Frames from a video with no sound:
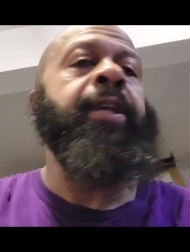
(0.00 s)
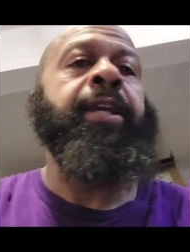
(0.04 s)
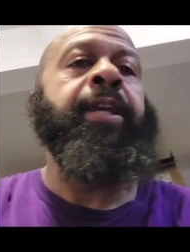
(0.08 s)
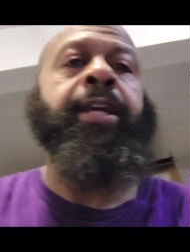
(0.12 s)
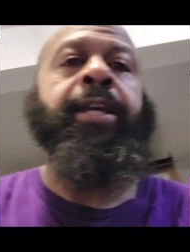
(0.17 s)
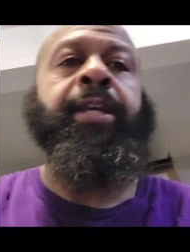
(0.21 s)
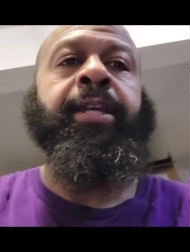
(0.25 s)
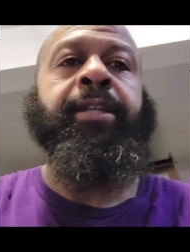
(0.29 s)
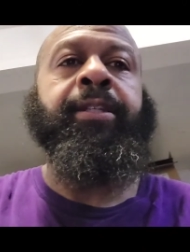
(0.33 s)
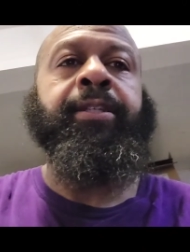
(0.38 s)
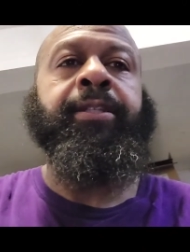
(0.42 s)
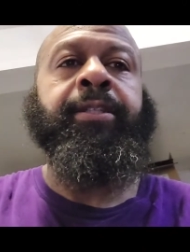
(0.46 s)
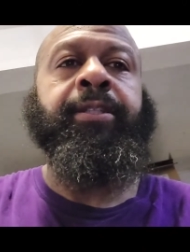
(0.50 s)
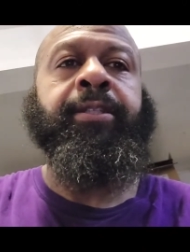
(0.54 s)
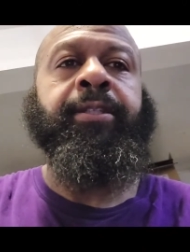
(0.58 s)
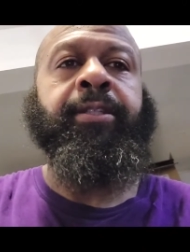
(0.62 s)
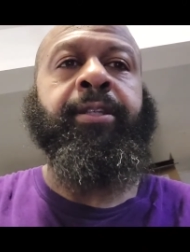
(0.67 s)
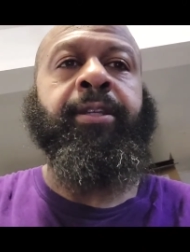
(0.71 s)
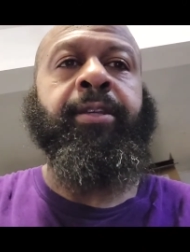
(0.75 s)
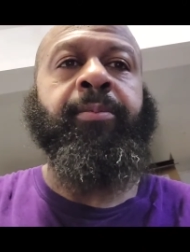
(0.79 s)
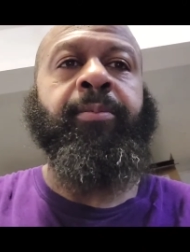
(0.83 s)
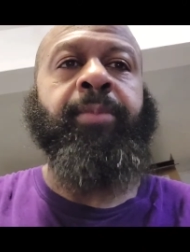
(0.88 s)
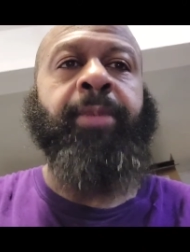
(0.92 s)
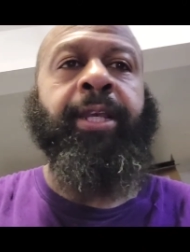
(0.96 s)
guys.
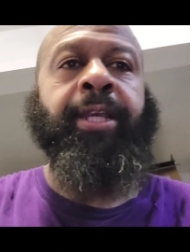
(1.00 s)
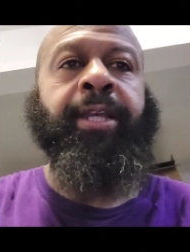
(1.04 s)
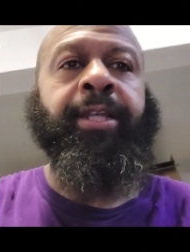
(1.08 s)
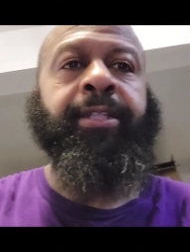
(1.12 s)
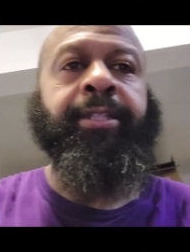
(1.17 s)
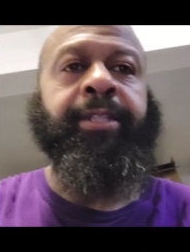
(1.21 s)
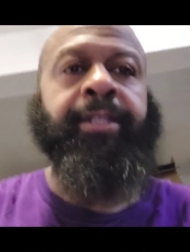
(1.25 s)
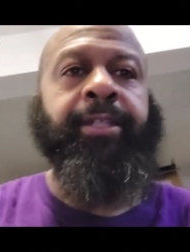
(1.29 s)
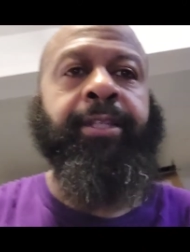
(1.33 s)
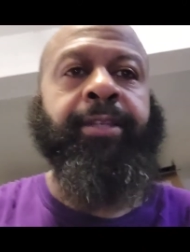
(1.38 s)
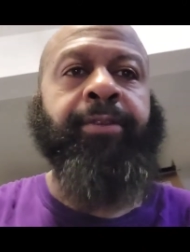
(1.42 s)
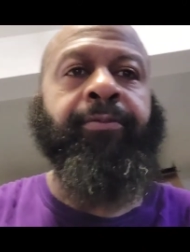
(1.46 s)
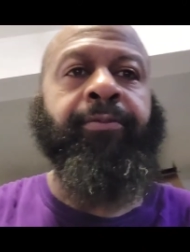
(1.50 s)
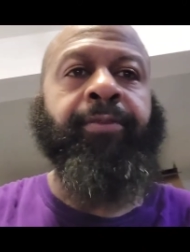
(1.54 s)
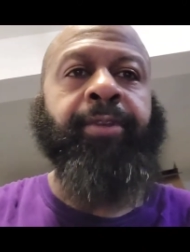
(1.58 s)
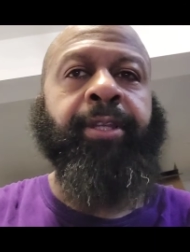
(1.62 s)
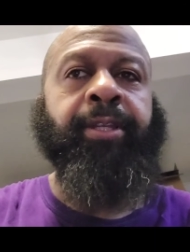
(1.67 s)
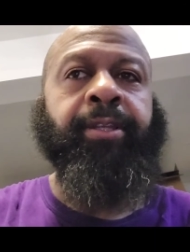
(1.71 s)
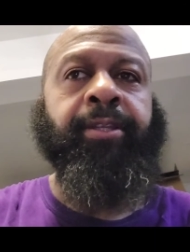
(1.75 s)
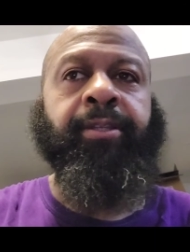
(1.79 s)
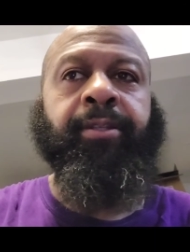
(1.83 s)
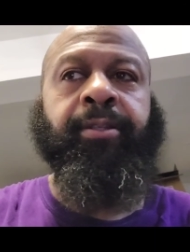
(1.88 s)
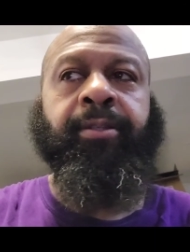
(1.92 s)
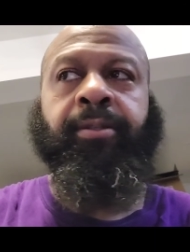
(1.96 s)
I'm actually getting
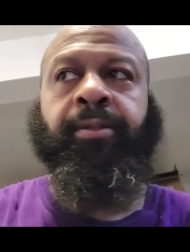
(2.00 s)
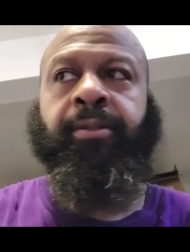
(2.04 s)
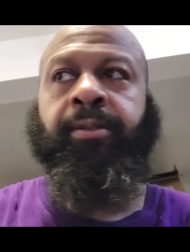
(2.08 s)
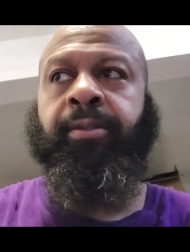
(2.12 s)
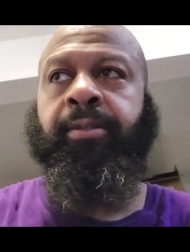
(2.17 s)
ready to